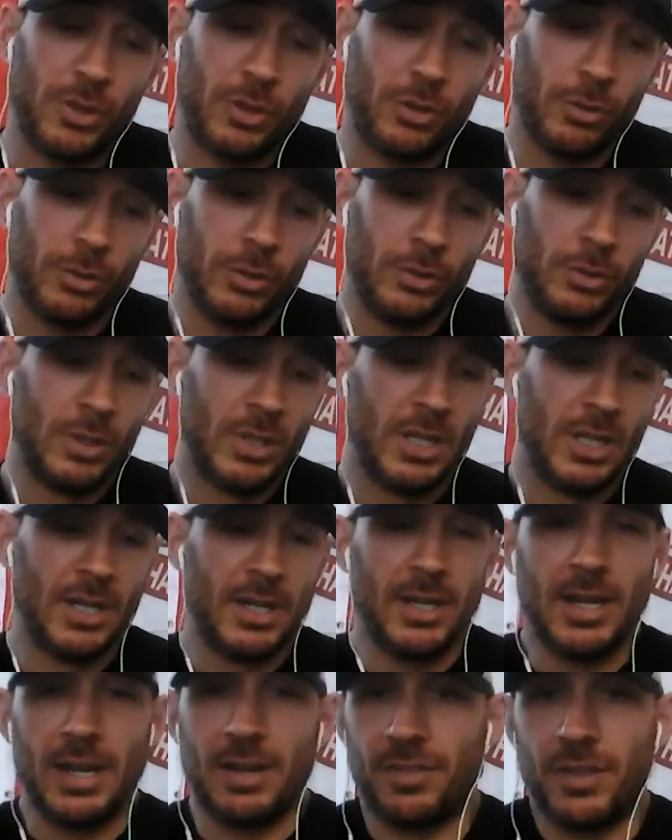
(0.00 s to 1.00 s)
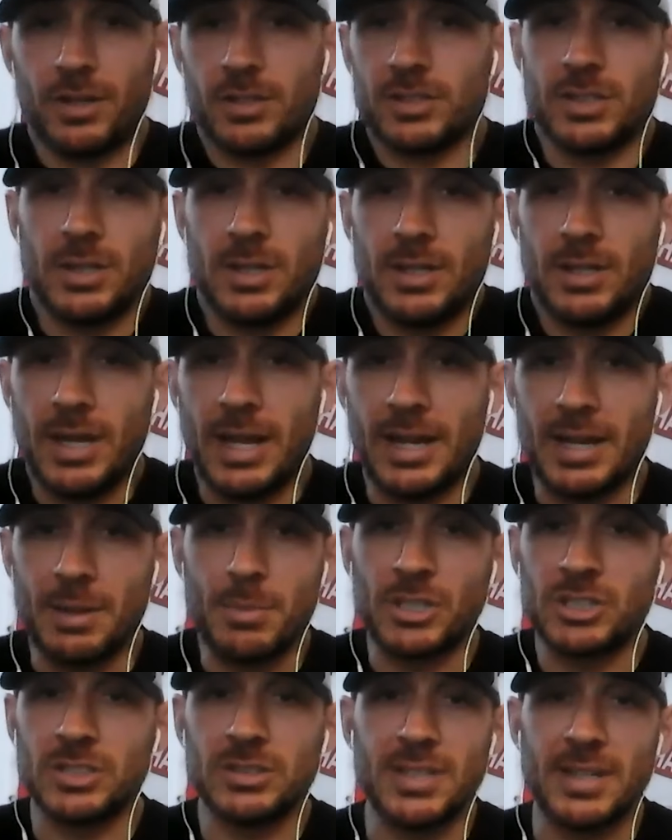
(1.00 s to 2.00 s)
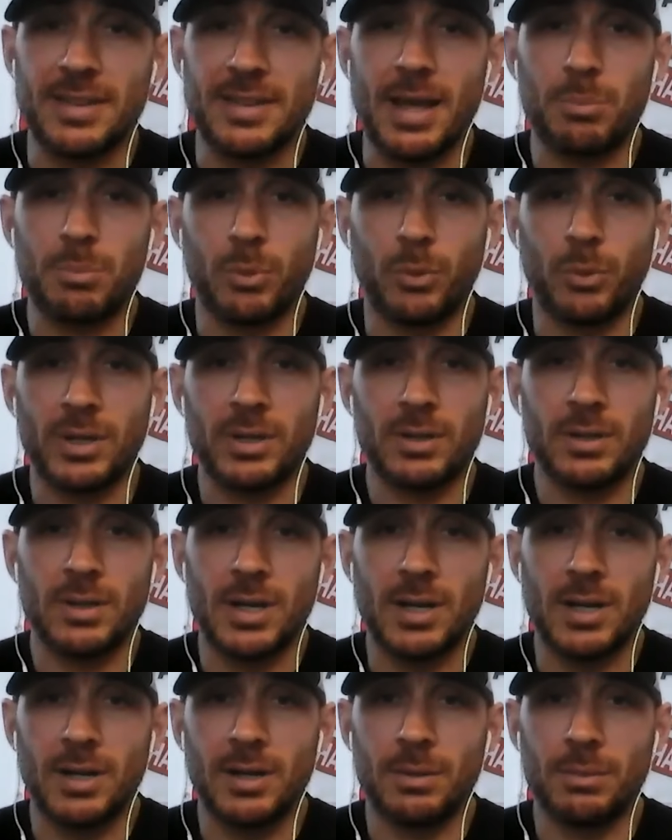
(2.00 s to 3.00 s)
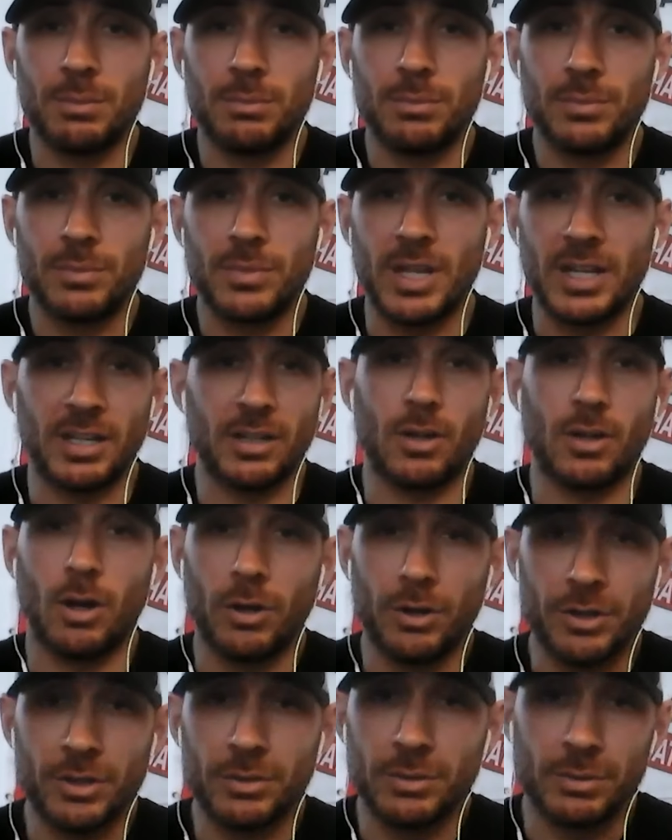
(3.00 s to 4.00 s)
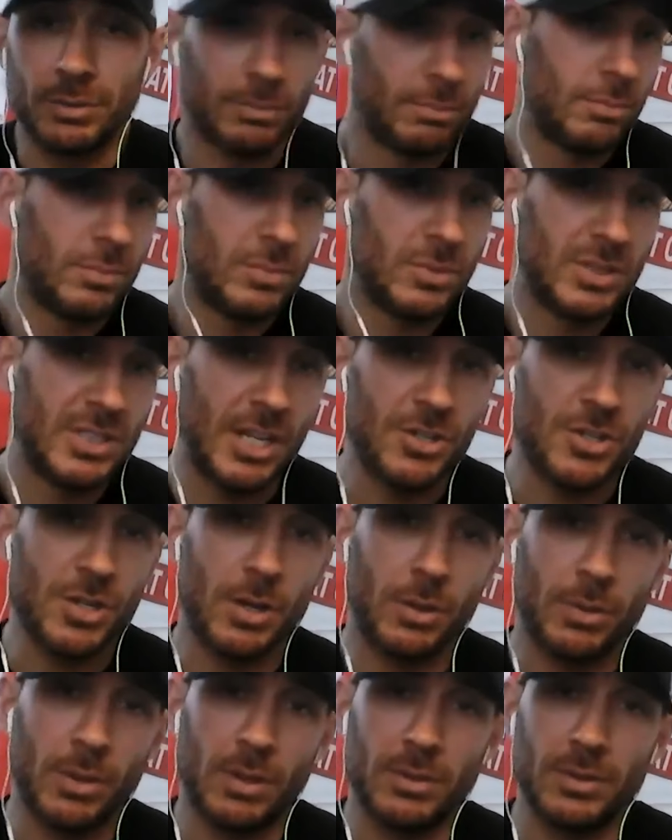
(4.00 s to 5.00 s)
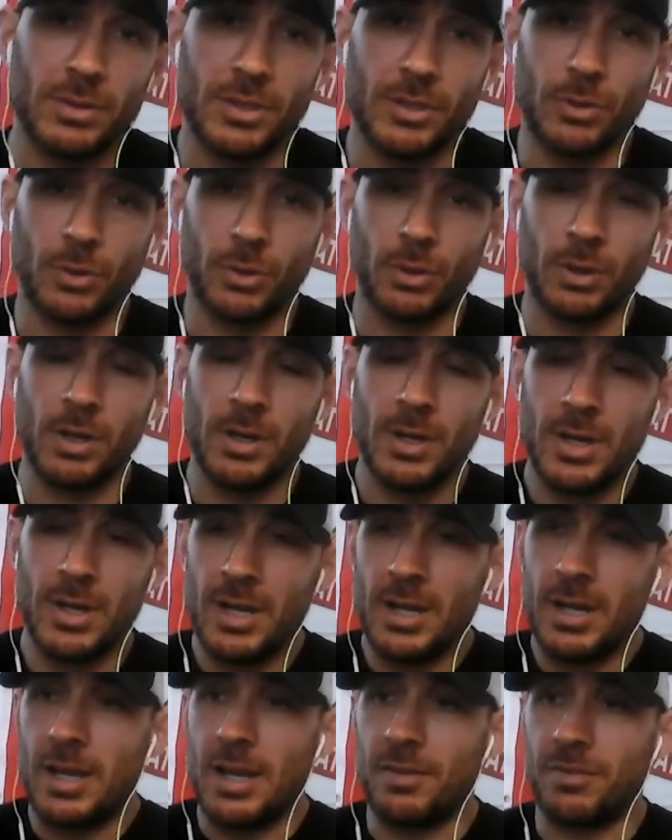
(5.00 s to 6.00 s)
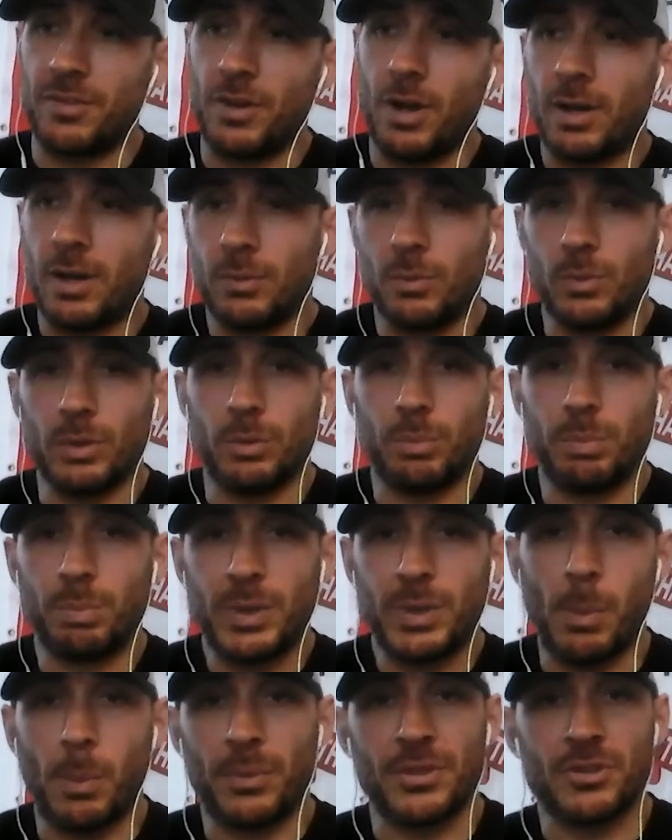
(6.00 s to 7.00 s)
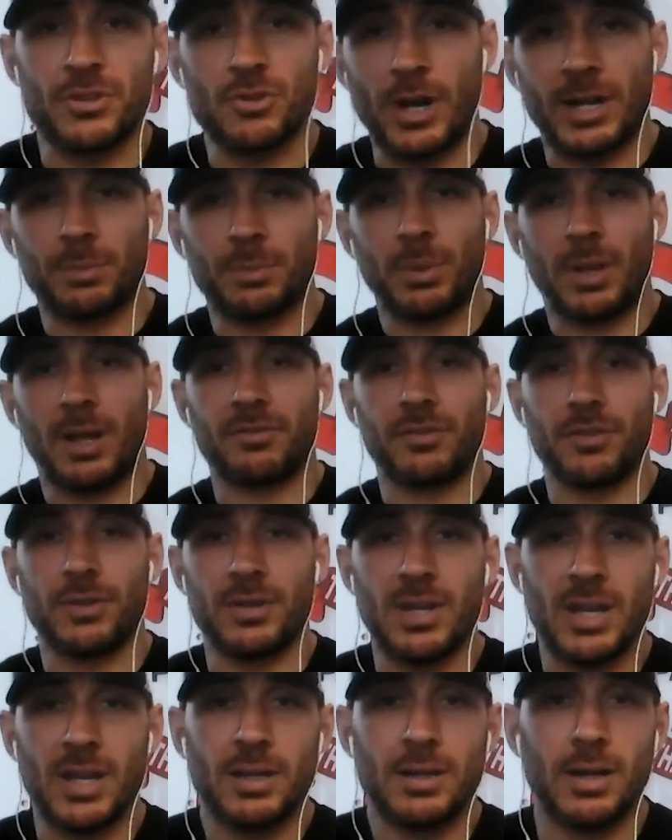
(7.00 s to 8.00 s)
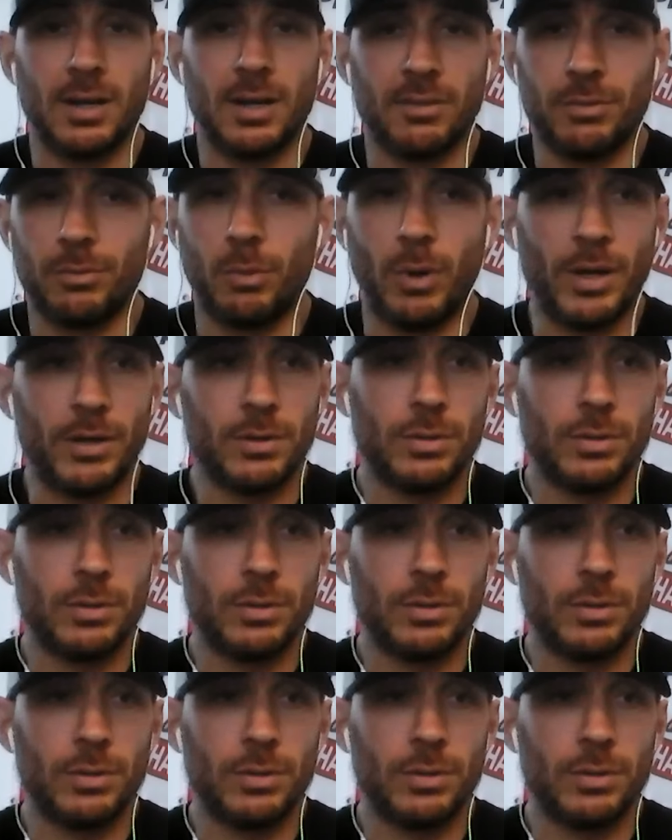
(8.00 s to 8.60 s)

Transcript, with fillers: with the crew. If there's any missions at that point, they can call you and send you out the door. If not, we'll come up with a training plan for the day of